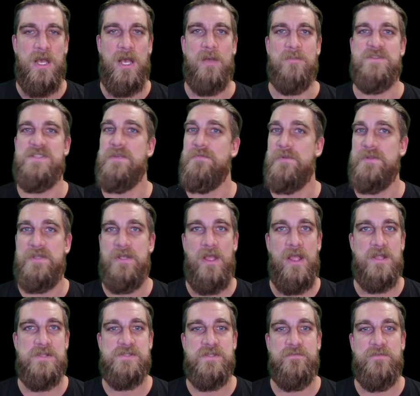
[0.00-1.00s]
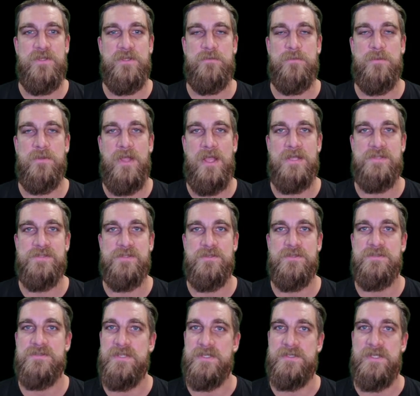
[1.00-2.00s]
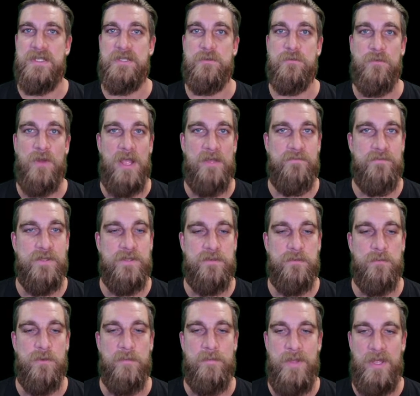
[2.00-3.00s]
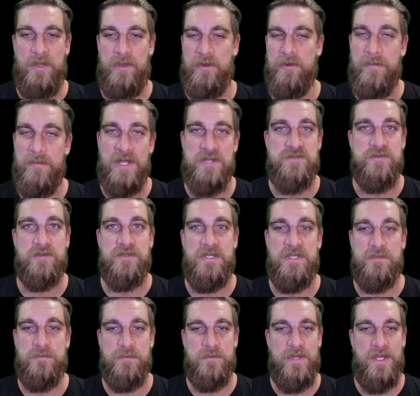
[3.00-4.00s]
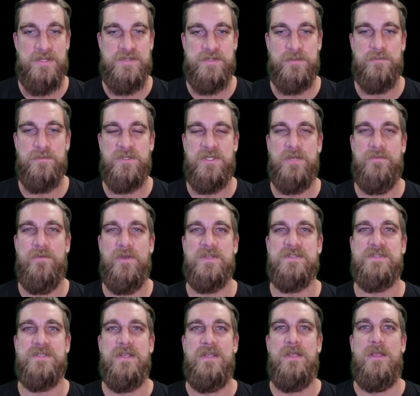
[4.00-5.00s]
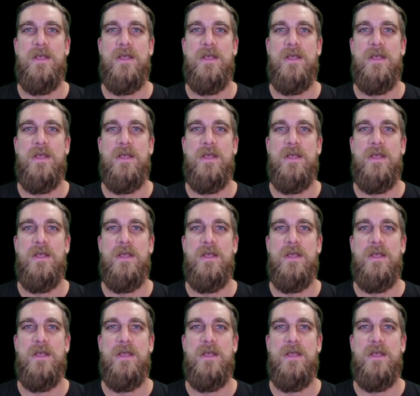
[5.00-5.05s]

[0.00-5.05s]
different kinds of equalizers, like a graphic or a parametric equalizer, will give us